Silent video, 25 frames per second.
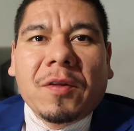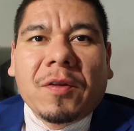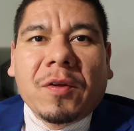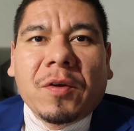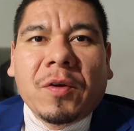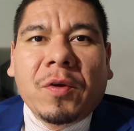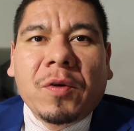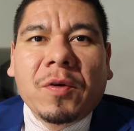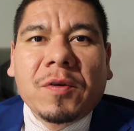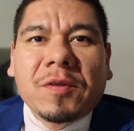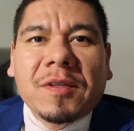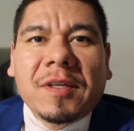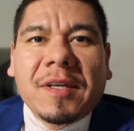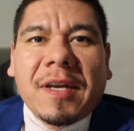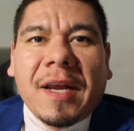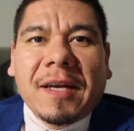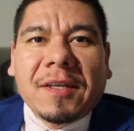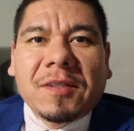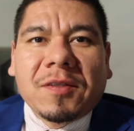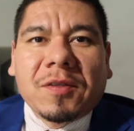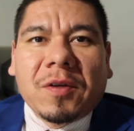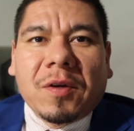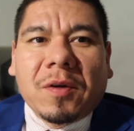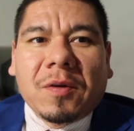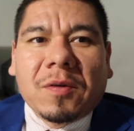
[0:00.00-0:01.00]
The Houston
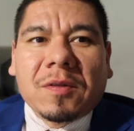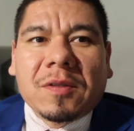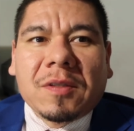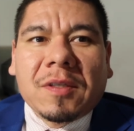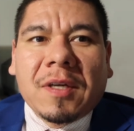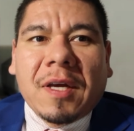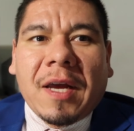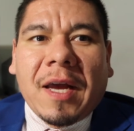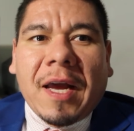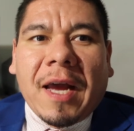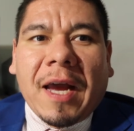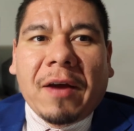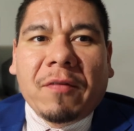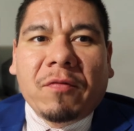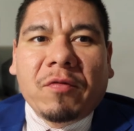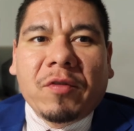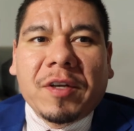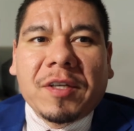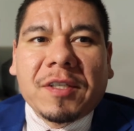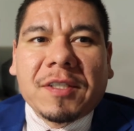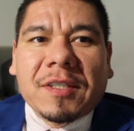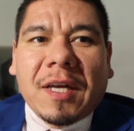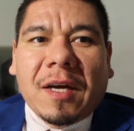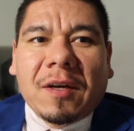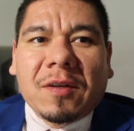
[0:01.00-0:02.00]
Astros have
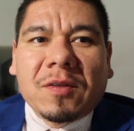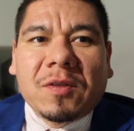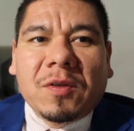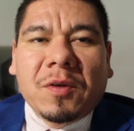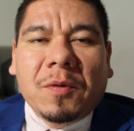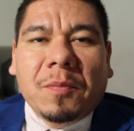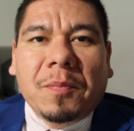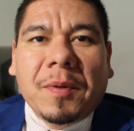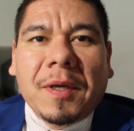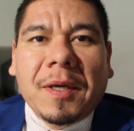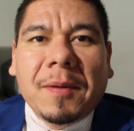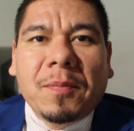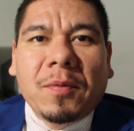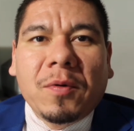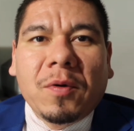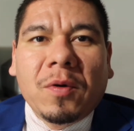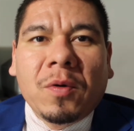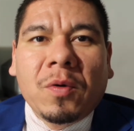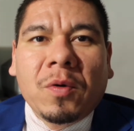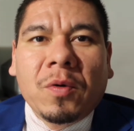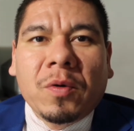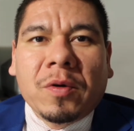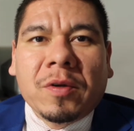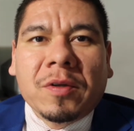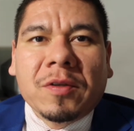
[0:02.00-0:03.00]
reached out to people
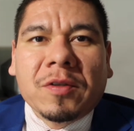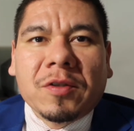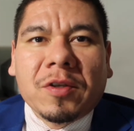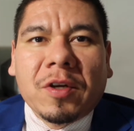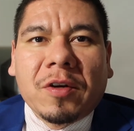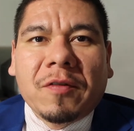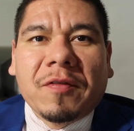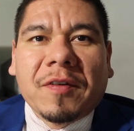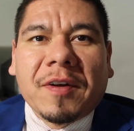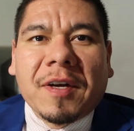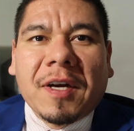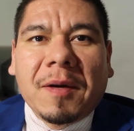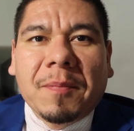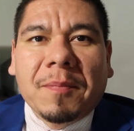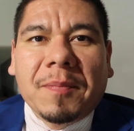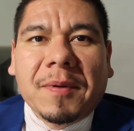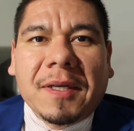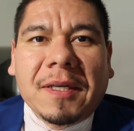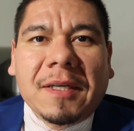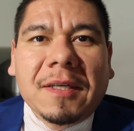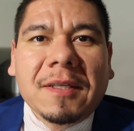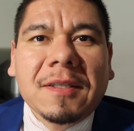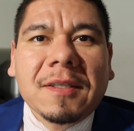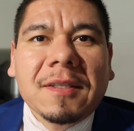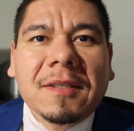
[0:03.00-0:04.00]
who conserve
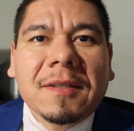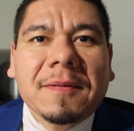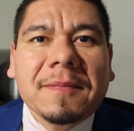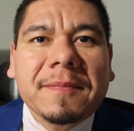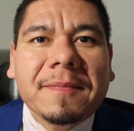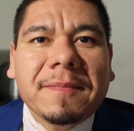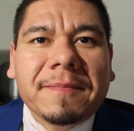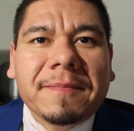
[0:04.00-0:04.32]
companies